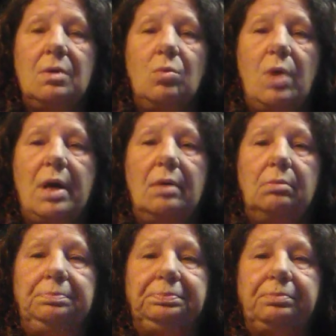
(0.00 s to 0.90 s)
Well,
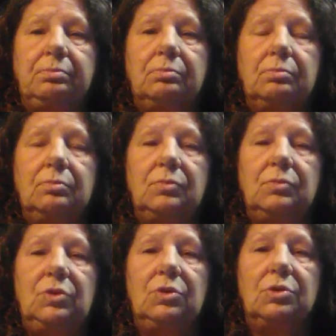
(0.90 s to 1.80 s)

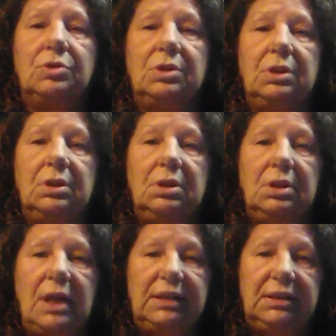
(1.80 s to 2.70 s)
there's
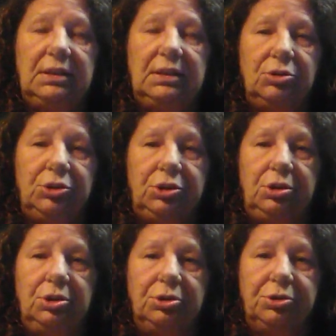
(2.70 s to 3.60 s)

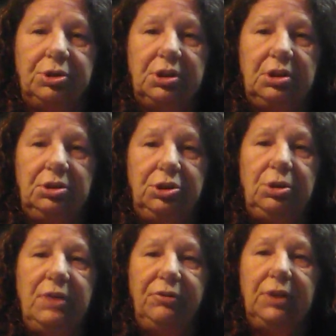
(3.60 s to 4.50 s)
there's two
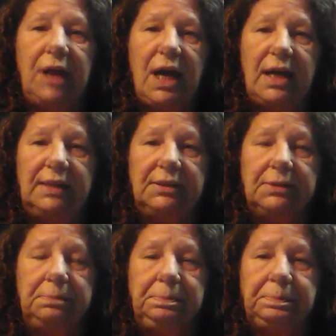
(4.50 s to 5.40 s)
different kinds.
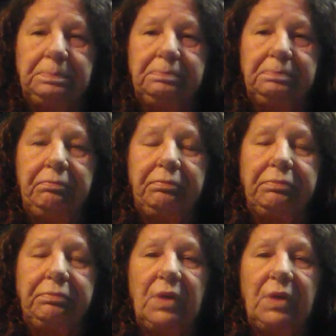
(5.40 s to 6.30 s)

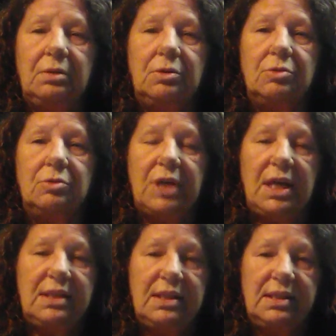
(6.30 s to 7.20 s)
There's
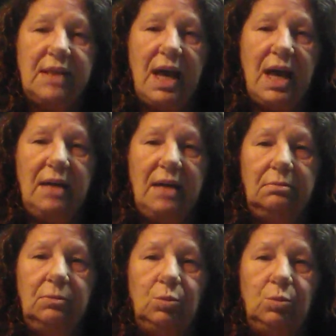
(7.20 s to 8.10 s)
SSI,
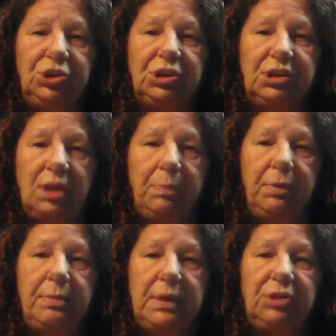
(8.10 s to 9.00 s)
which is
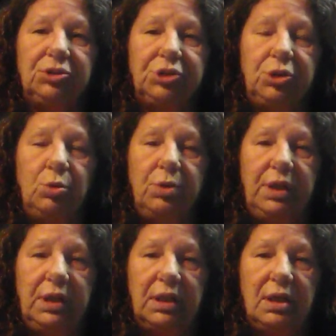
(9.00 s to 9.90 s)
supplemental security
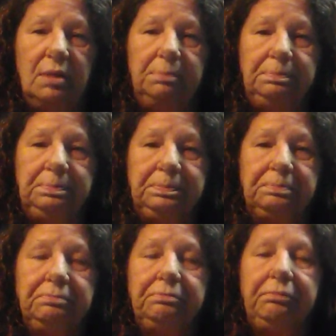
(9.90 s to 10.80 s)
income,
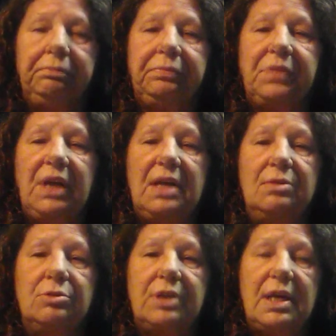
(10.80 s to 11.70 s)
and
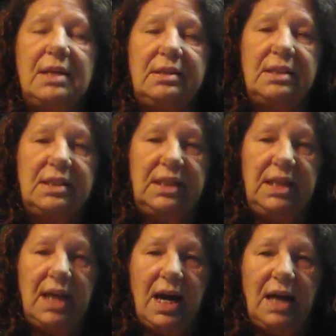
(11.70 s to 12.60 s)
there's
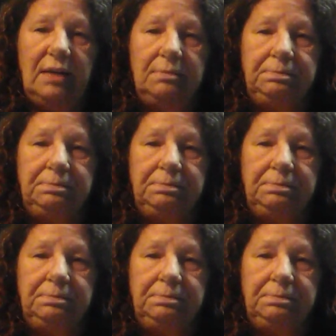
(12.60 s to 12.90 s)
SSDI.